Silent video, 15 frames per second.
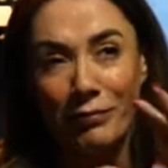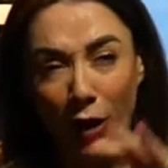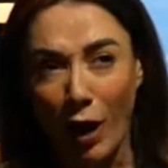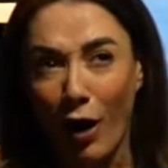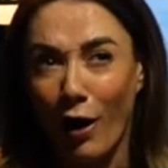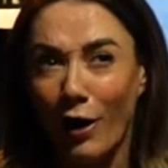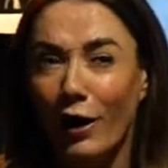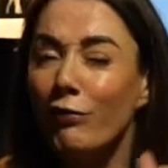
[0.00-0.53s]

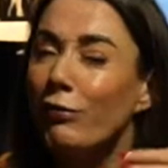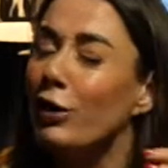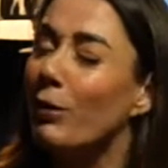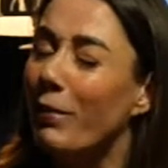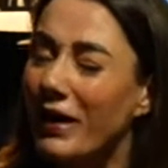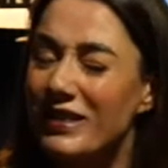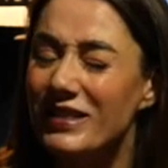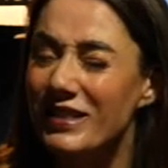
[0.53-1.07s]
Or if we go
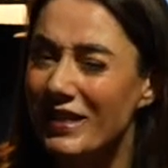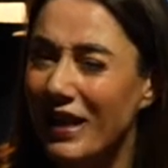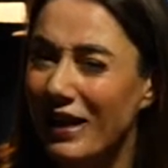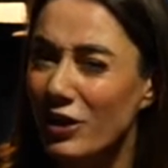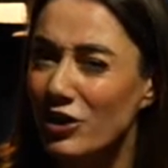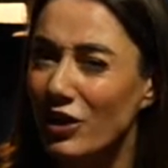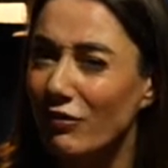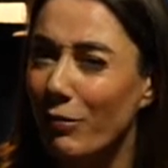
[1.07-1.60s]
back to the
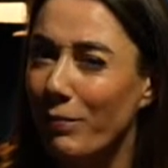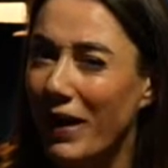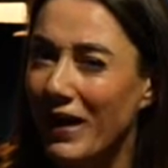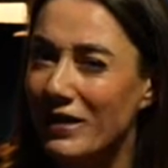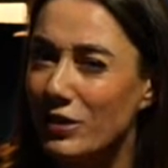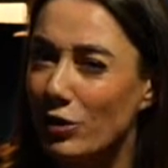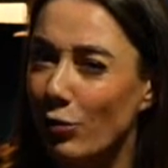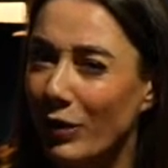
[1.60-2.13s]
analogy of a
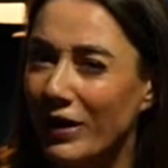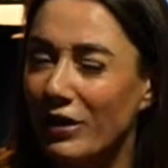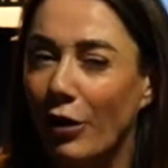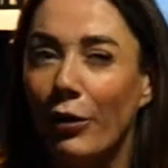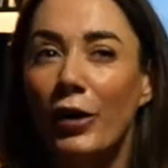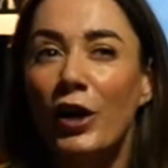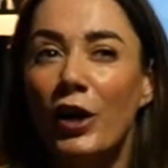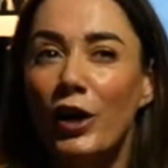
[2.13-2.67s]
plant in the window,